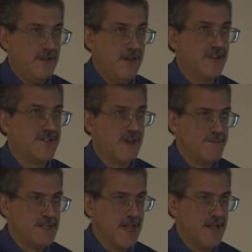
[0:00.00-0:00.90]
There are some
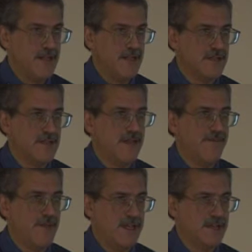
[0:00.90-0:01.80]
scientists that
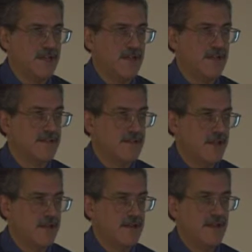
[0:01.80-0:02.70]
have basically
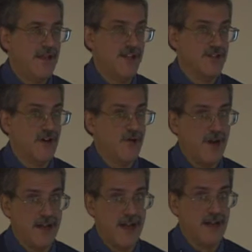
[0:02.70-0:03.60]
said it's
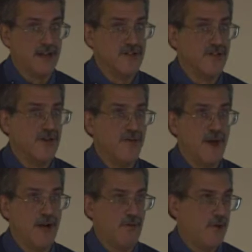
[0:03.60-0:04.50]
already out of control no
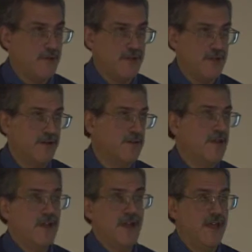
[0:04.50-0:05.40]
matter what we do.
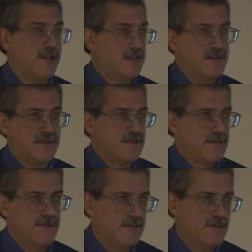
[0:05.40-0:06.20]
It's